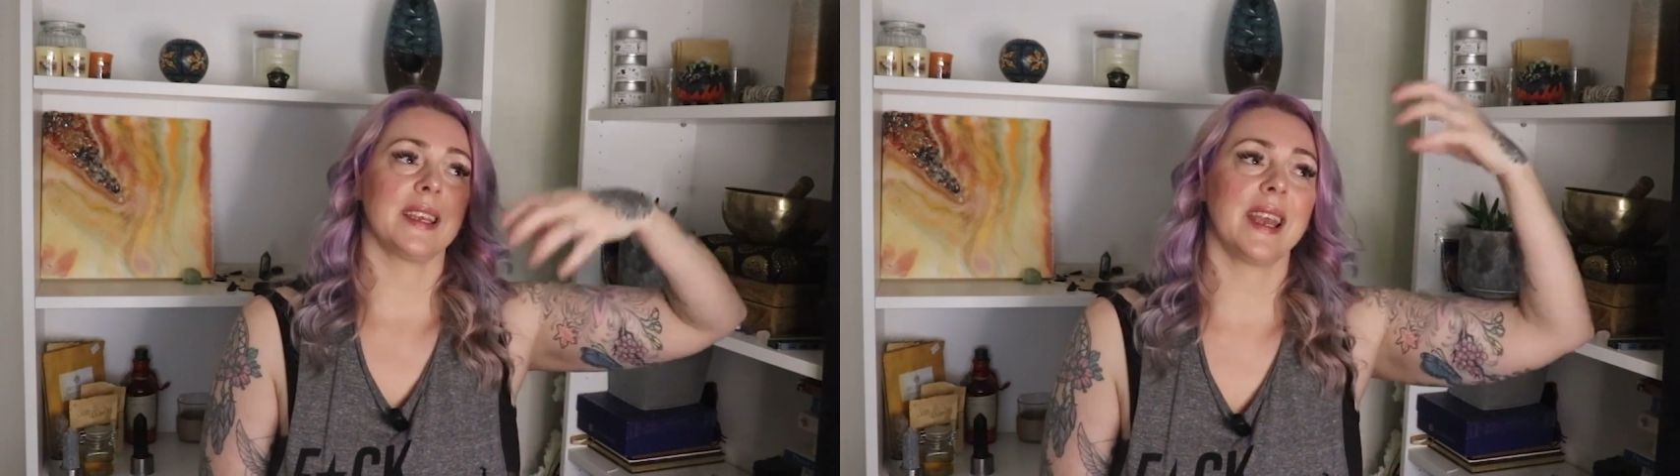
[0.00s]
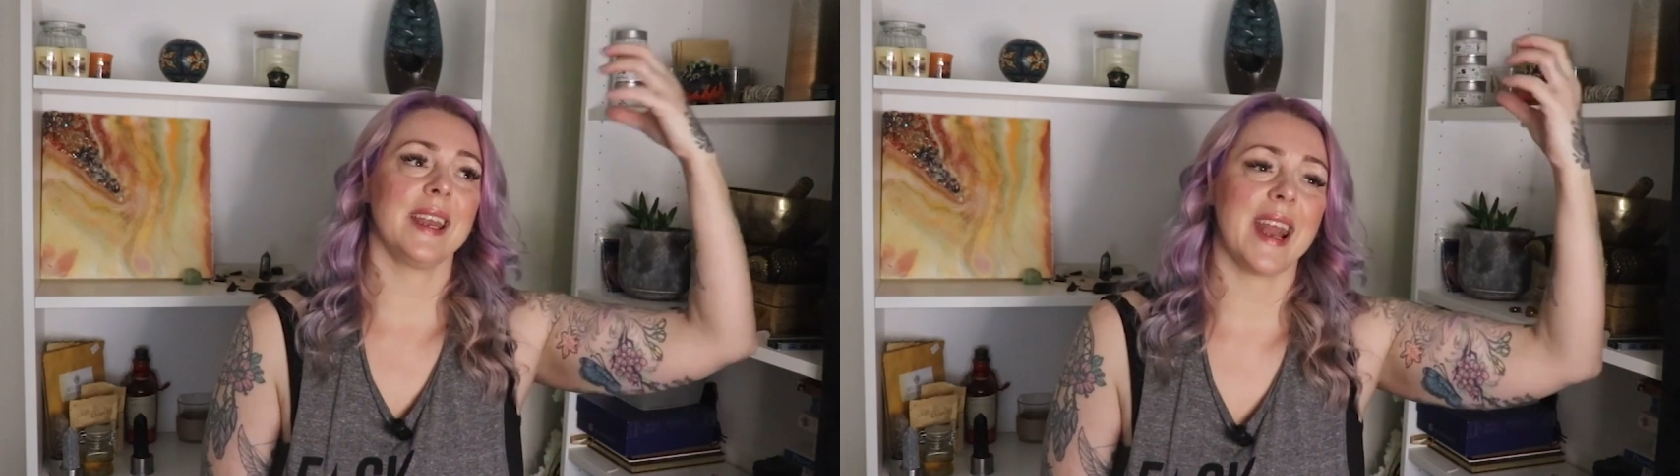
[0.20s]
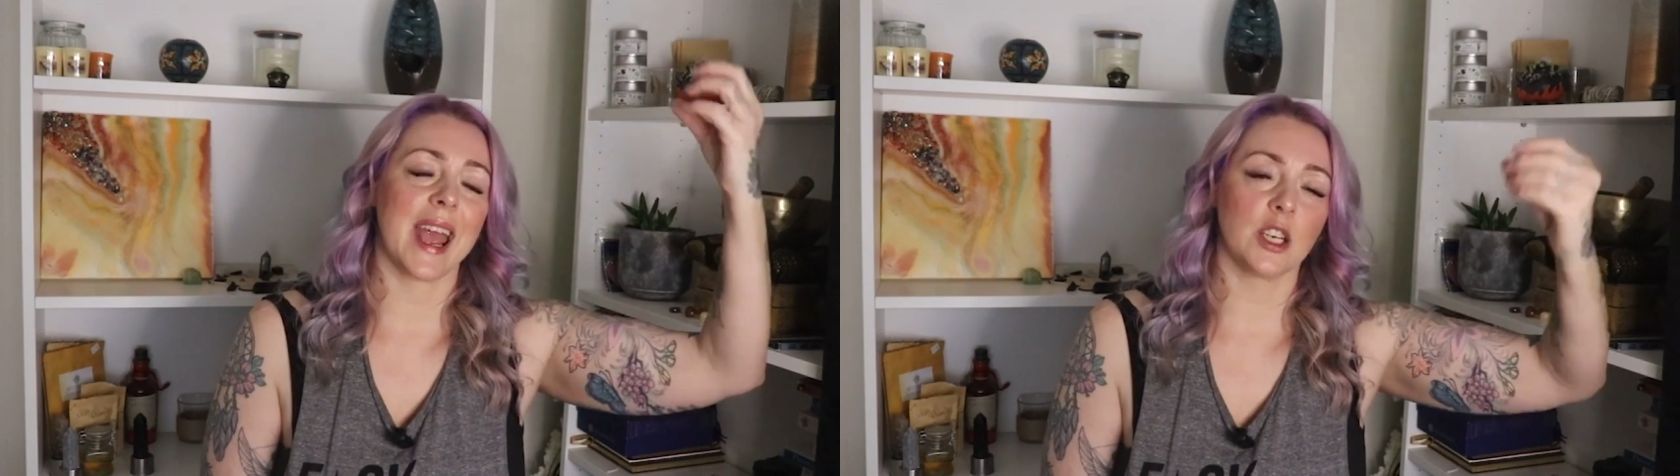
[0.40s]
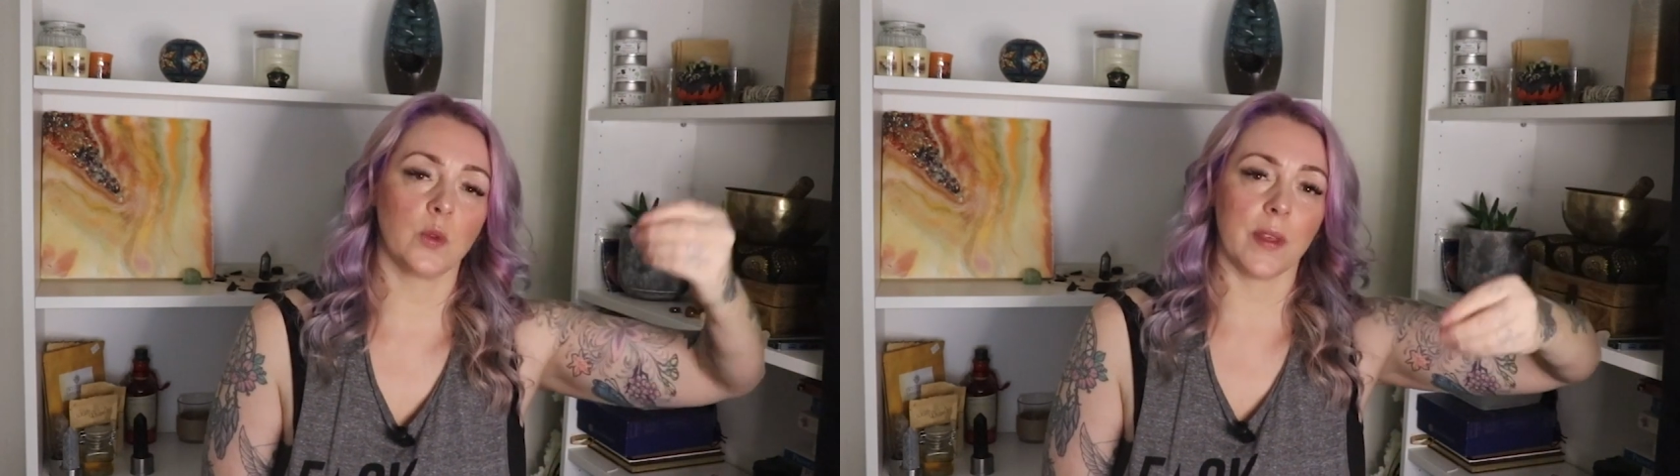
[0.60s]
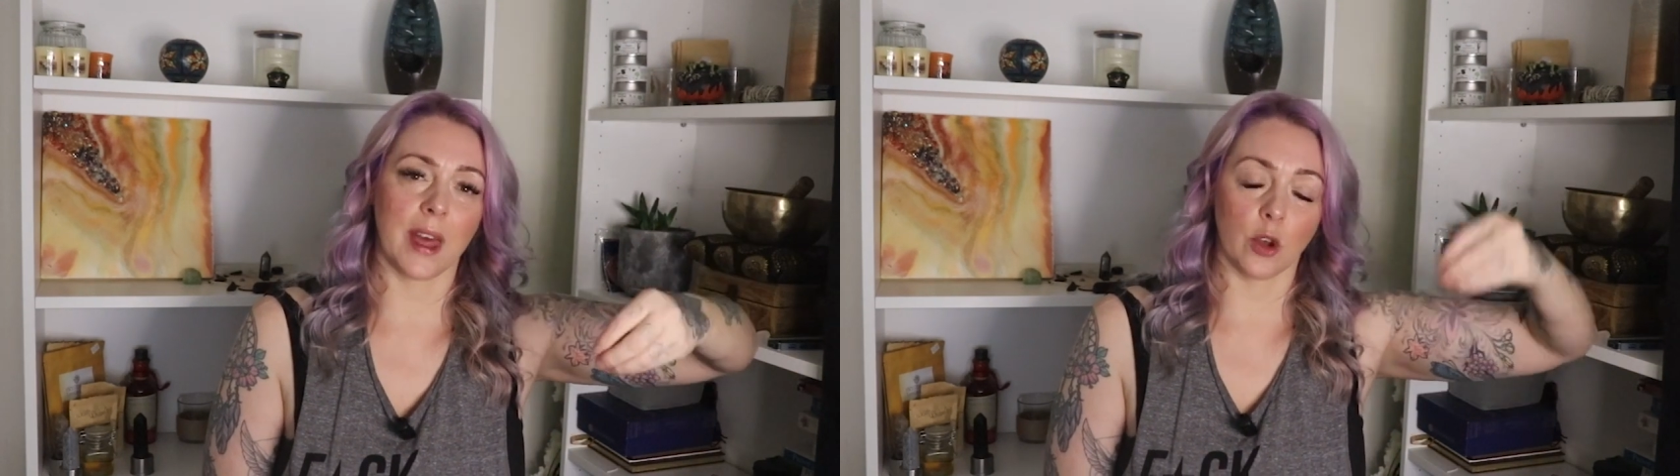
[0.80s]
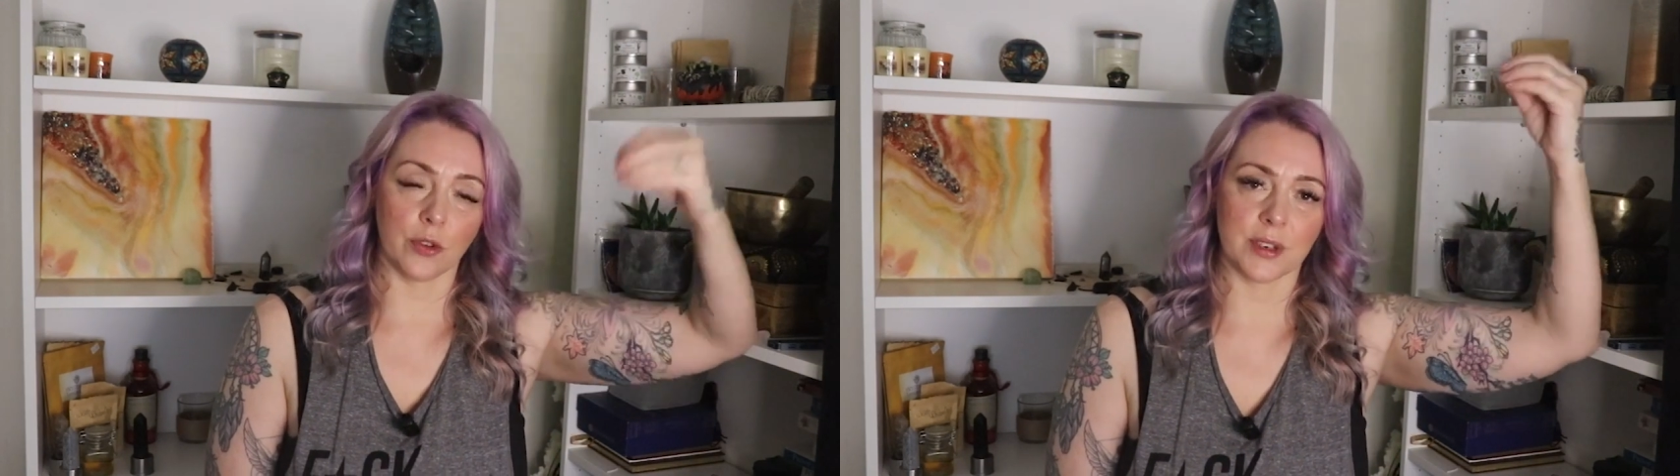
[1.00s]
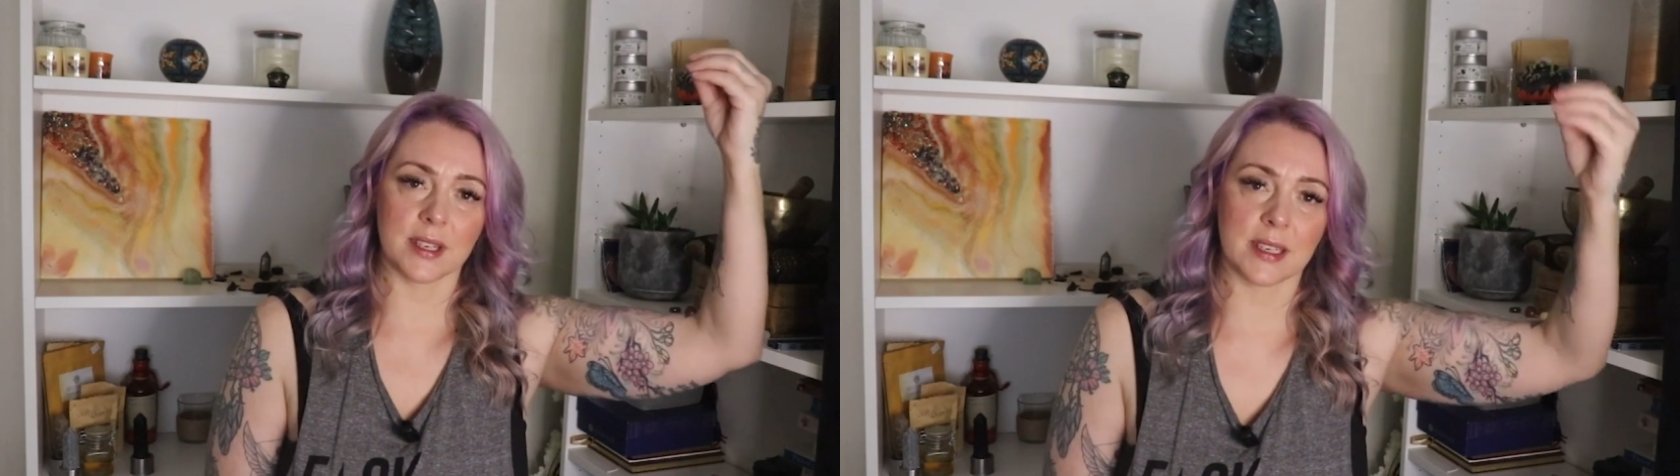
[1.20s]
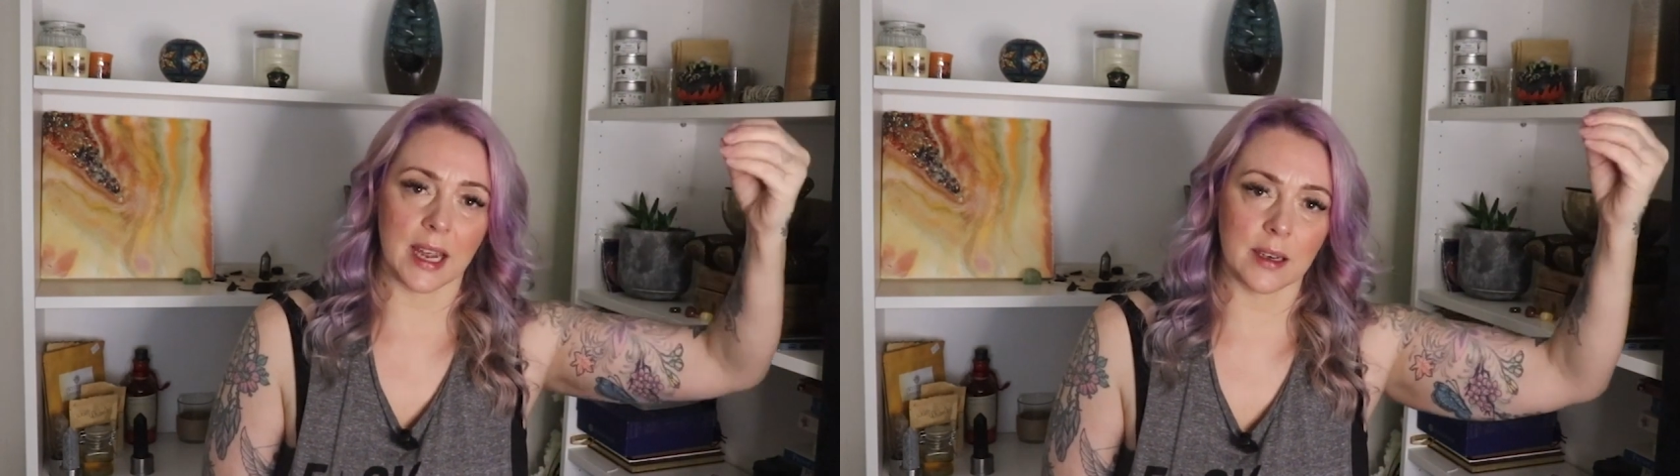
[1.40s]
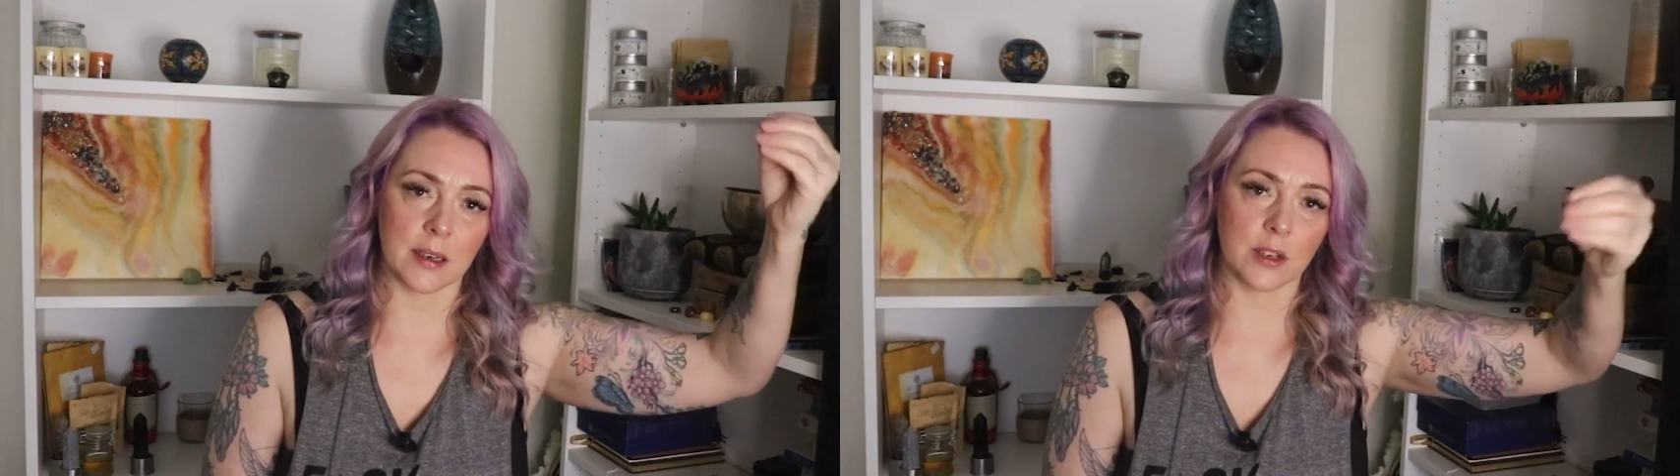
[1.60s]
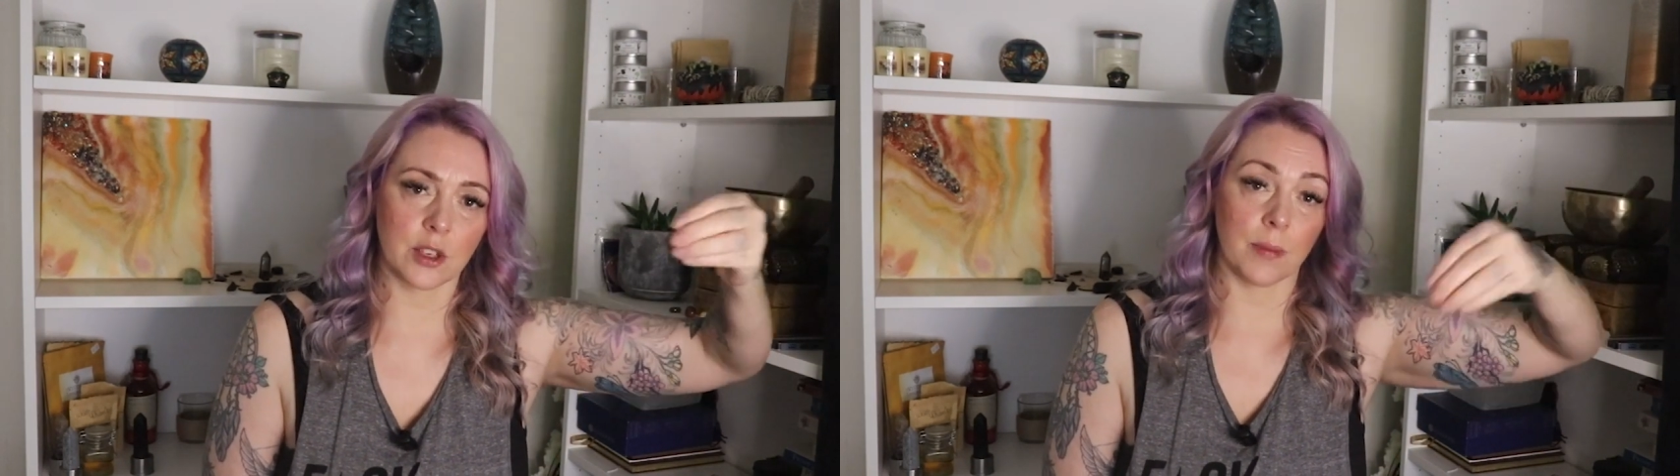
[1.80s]
connect with and
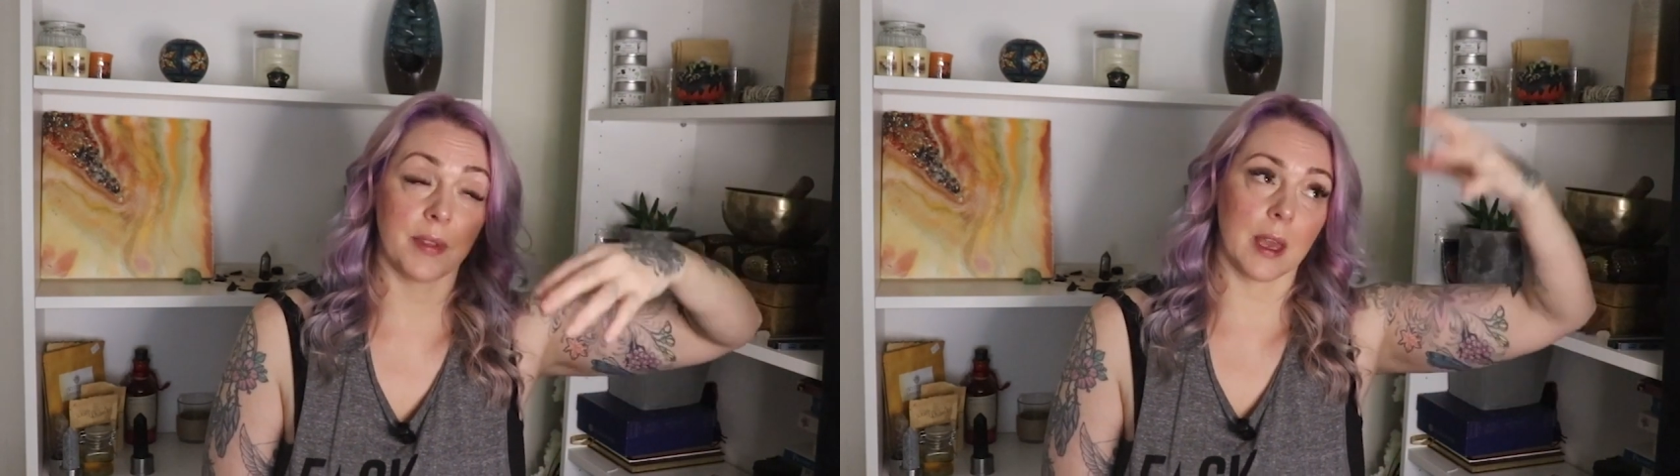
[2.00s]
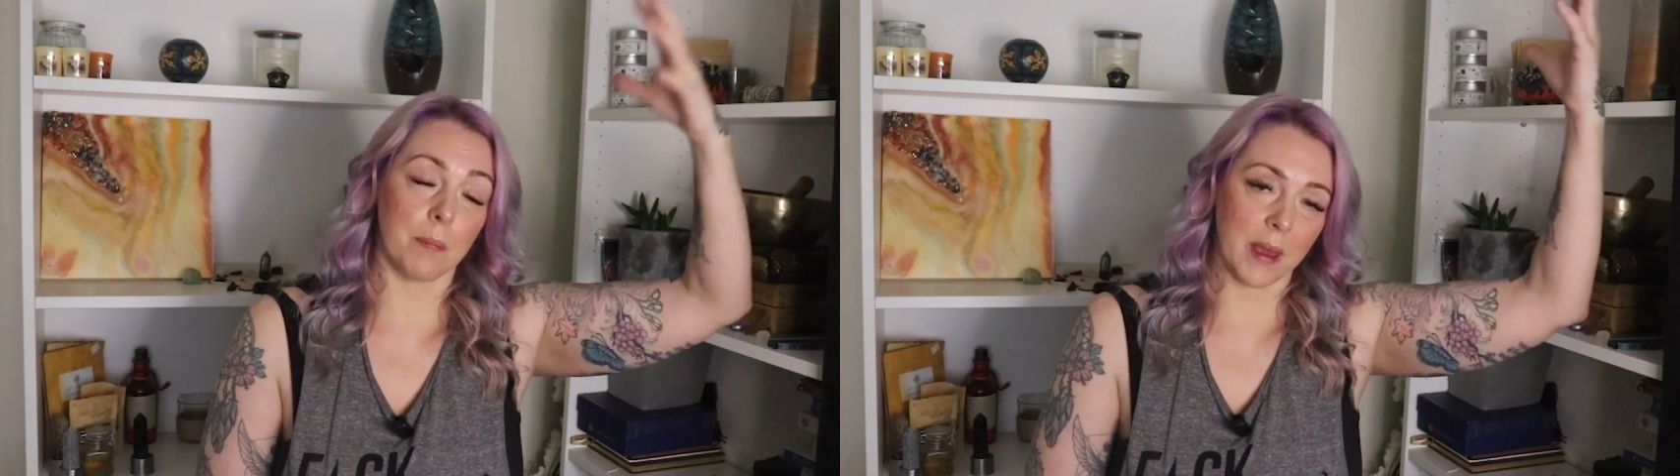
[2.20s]
understand something